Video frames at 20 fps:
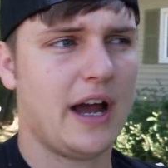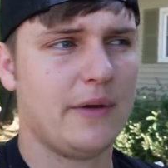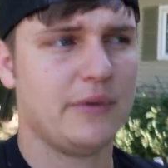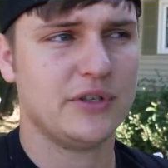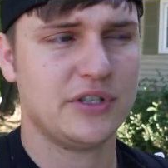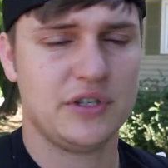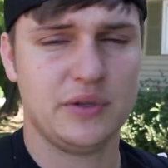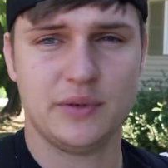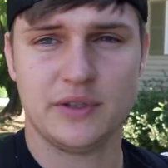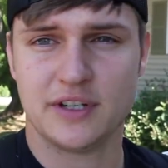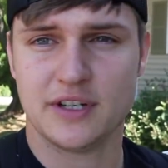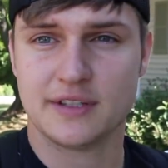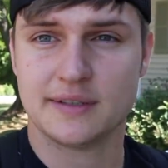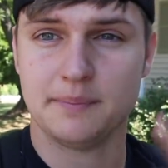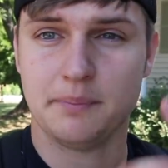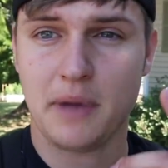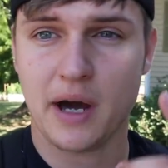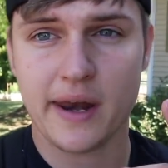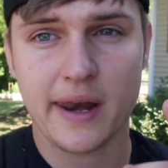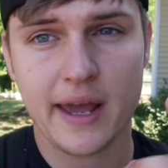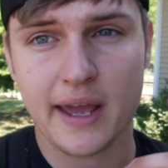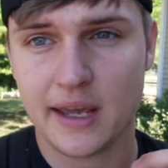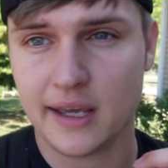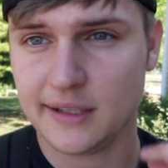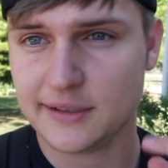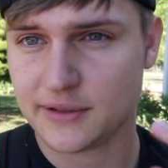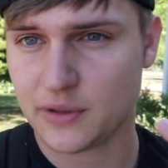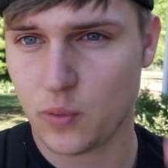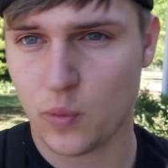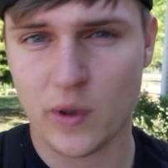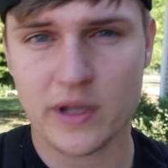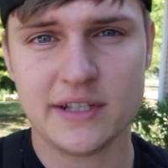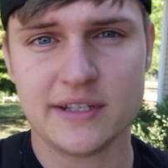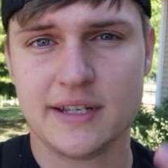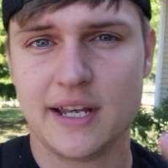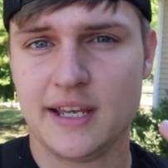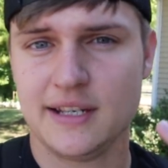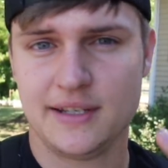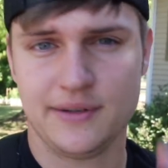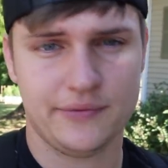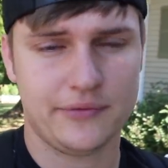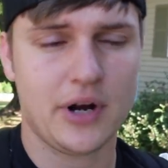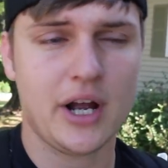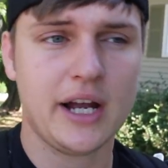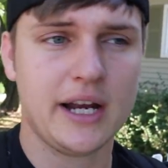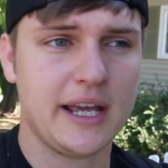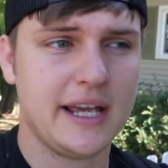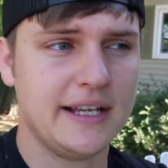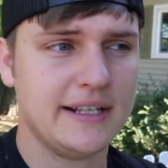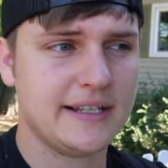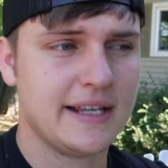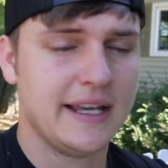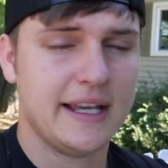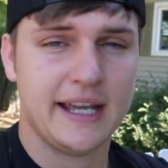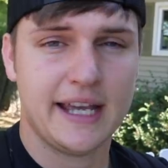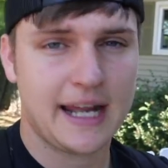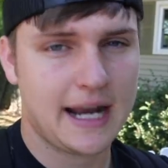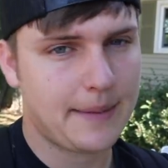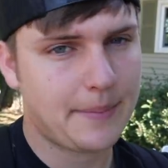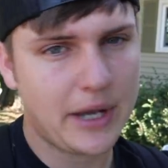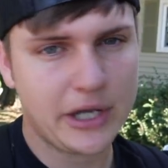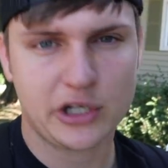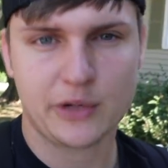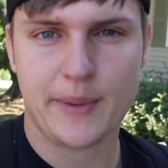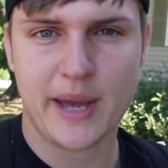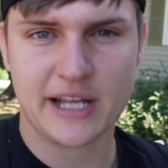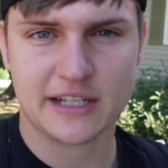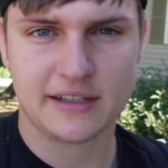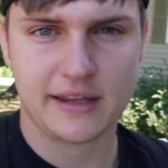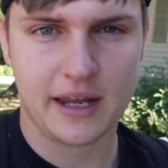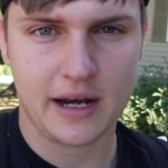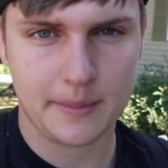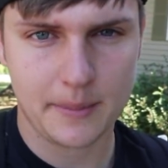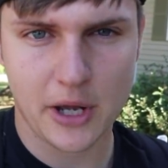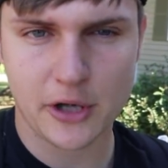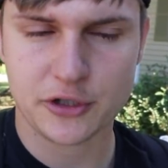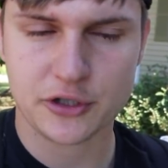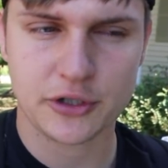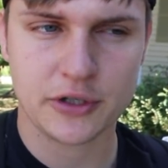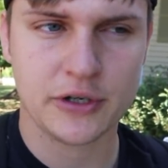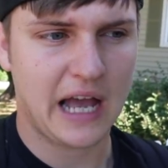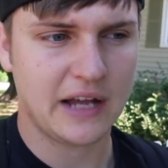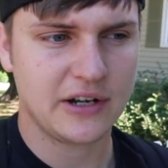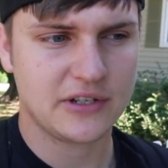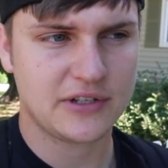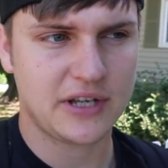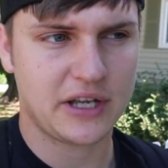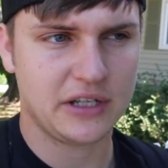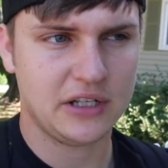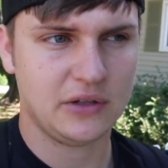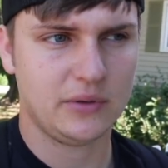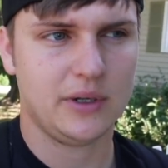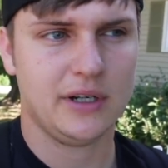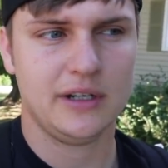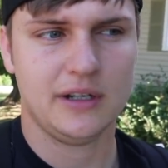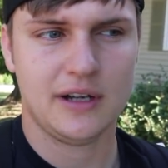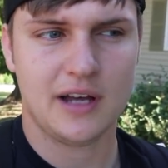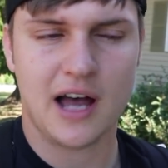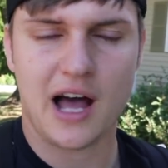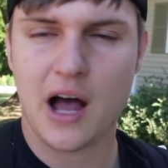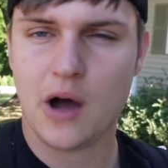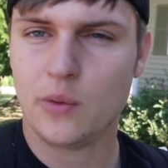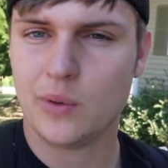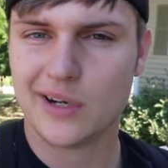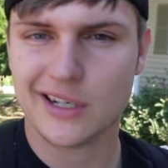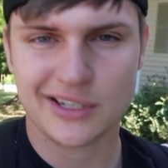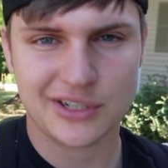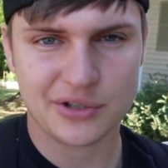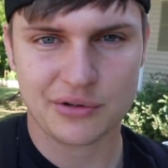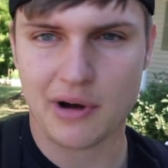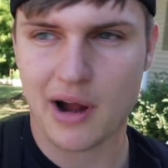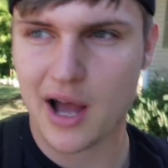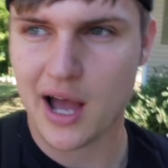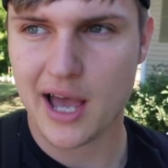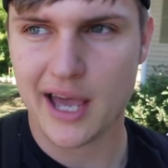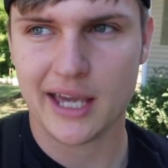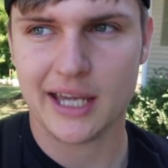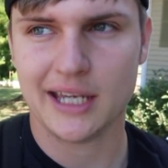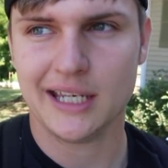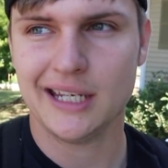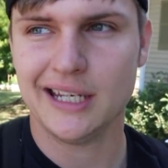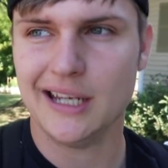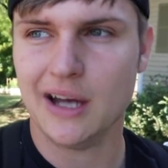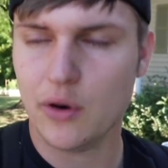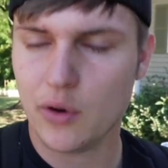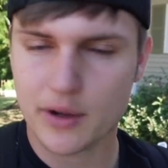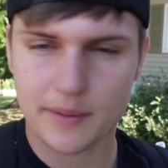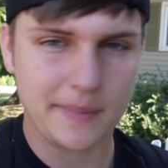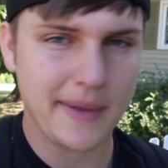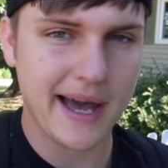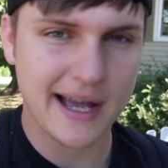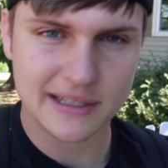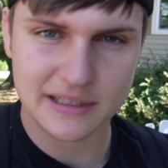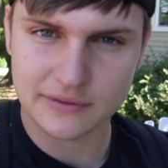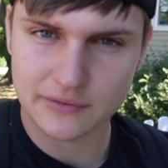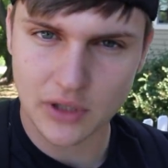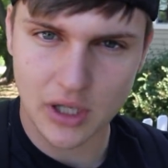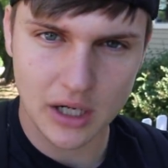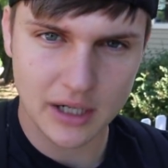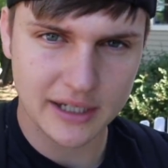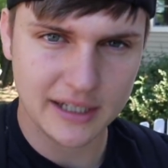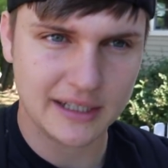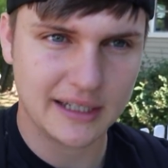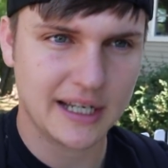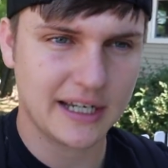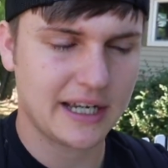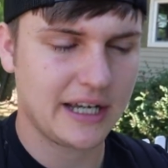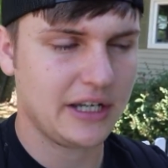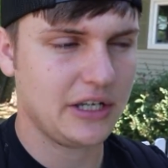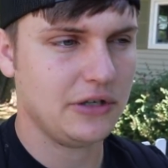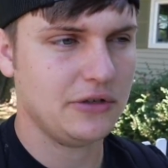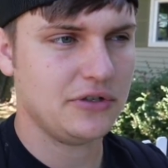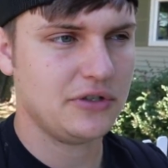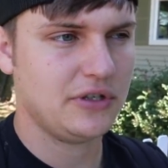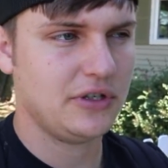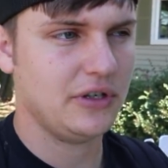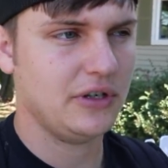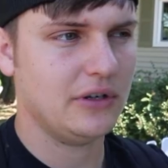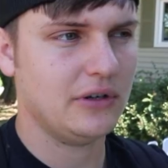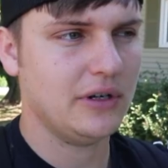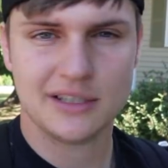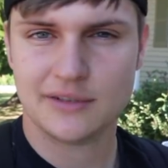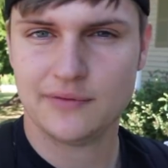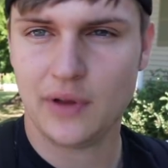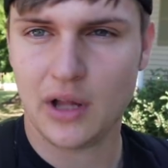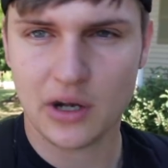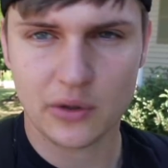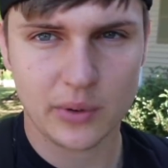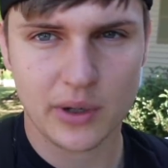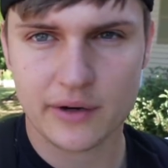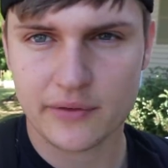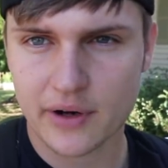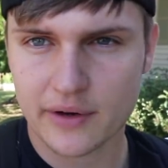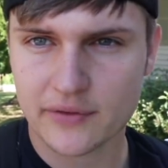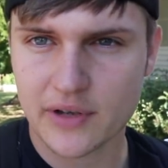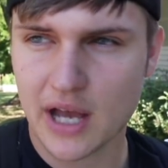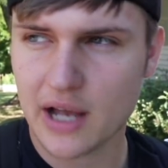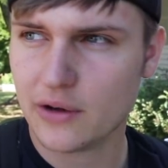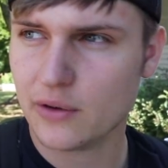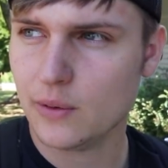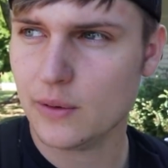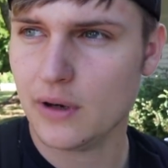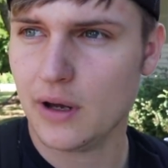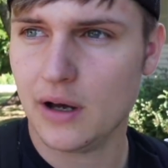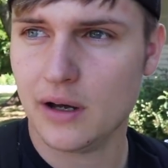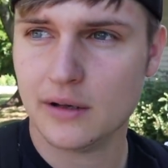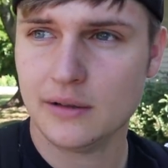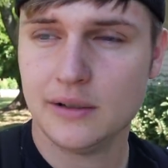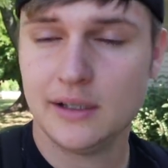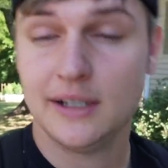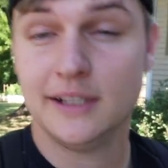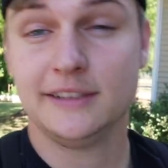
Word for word: I was doing just Mondays, Wednesdays, and Fridays. And I might go back to that, I'm not sure. I just thought, you know what, I want to try going back to vlogging like I used to. Just vlog whatever I've got going on.